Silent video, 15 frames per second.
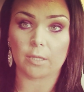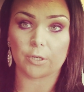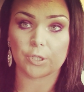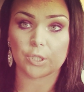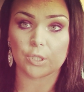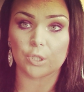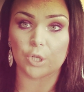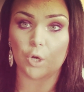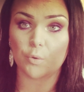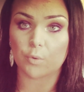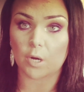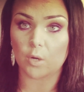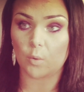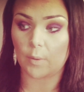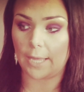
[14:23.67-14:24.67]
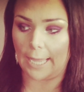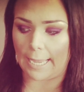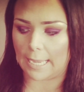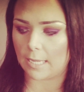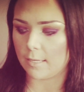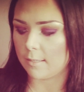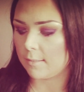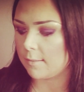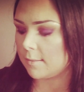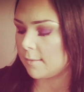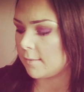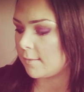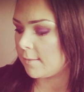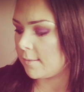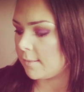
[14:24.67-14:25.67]
There's no wrong way
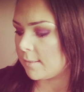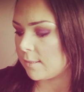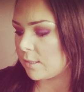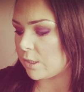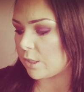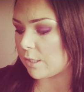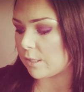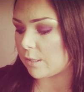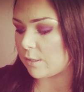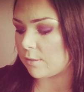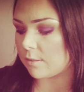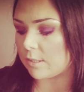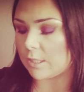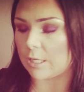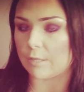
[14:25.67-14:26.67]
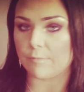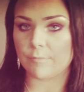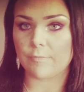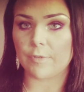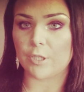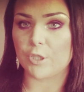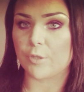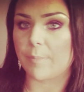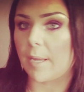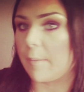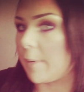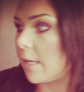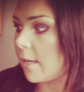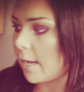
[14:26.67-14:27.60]
to, you know, feed your baby